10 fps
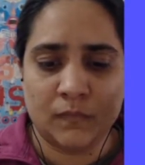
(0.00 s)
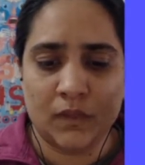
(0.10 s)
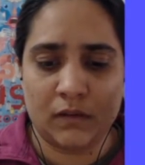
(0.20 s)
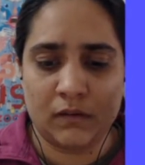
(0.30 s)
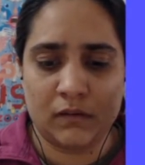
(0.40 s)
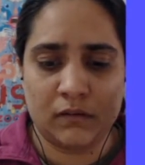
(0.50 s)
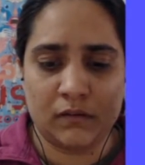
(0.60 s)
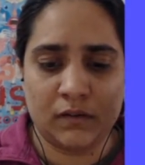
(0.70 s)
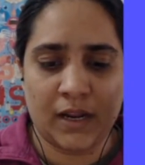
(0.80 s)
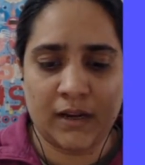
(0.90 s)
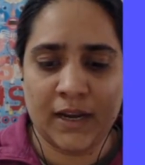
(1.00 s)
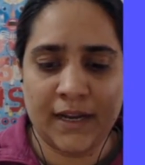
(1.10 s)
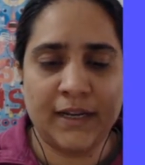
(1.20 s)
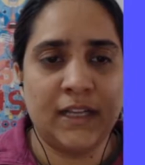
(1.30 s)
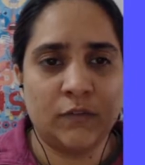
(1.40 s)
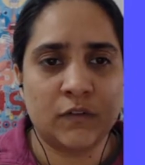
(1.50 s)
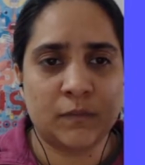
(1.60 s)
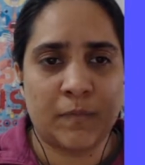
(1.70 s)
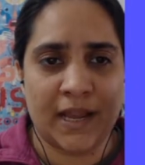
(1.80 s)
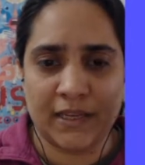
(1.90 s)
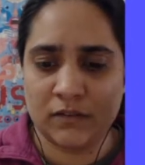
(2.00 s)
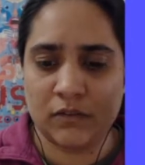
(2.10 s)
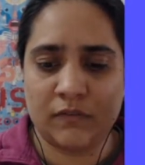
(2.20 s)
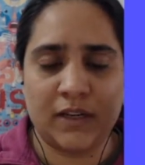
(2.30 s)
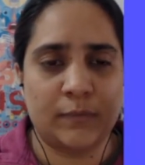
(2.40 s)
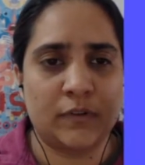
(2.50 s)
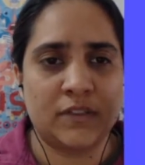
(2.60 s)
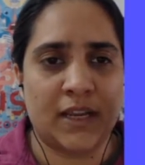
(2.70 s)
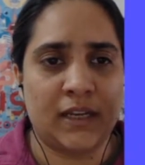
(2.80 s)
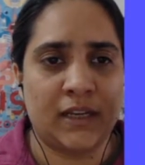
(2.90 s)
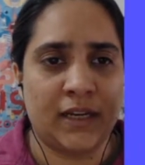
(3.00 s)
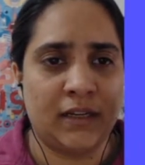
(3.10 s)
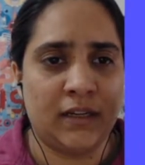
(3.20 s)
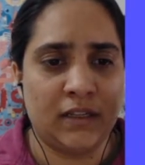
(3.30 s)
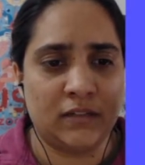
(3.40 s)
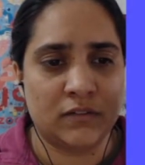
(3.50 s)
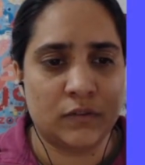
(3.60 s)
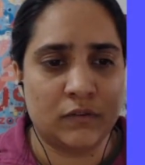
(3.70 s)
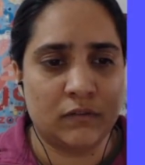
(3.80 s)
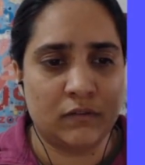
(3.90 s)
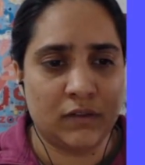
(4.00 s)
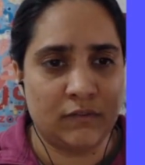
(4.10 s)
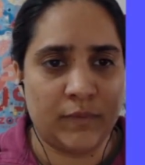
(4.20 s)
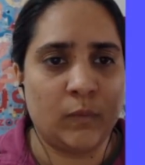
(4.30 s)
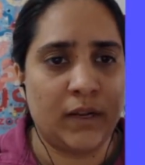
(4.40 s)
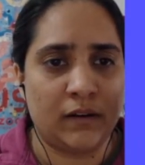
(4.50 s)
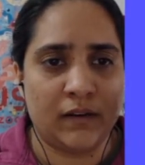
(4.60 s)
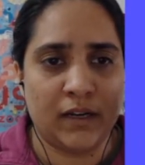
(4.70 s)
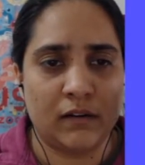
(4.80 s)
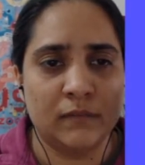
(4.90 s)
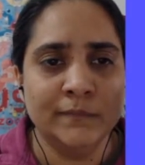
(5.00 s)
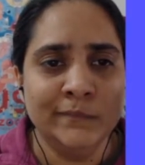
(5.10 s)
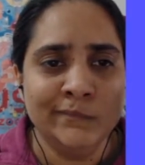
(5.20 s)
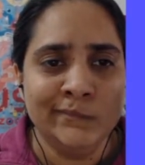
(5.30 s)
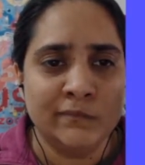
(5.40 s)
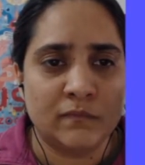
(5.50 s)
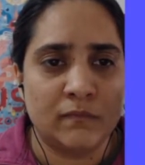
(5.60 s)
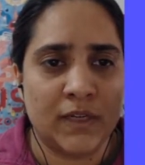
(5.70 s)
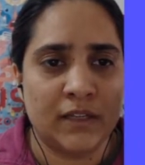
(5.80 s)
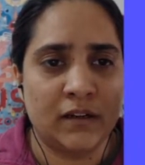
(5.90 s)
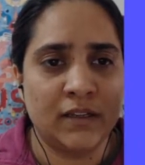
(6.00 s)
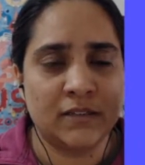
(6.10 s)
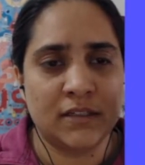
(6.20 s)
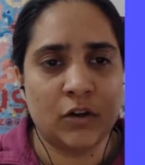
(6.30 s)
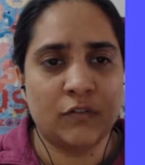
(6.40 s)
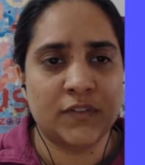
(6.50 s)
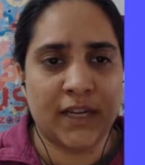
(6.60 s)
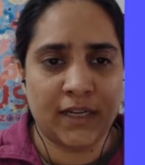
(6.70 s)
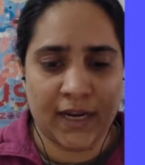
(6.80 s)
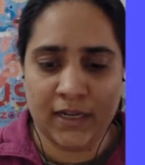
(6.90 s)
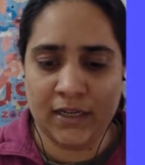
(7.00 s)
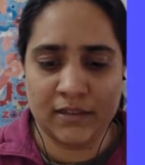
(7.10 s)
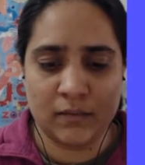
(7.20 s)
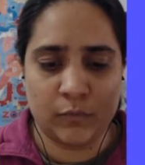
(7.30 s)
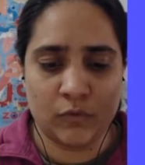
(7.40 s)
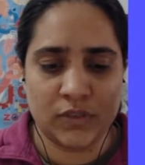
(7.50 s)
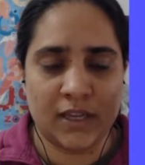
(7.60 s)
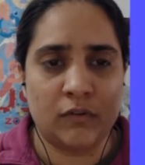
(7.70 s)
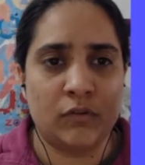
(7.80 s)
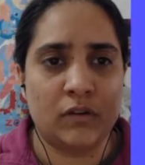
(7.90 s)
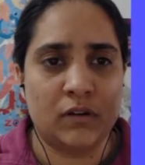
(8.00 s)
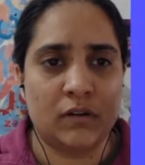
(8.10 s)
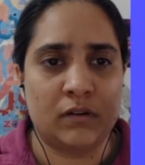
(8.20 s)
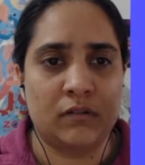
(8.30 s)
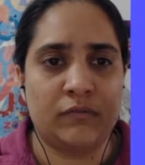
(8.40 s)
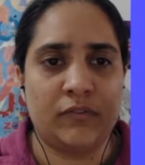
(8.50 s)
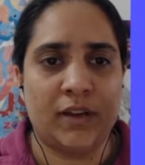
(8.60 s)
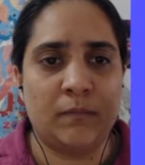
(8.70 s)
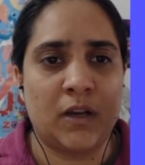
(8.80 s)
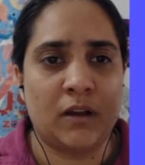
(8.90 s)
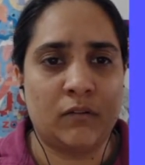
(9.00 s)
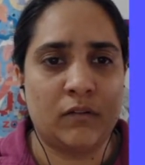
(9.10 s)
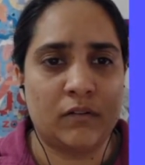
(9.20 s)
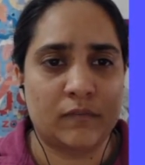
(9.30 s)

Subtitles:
90 was pi, so if I put sine 90, it should give me 1, right? But here instead of sine 90, suppose I wrote frame count.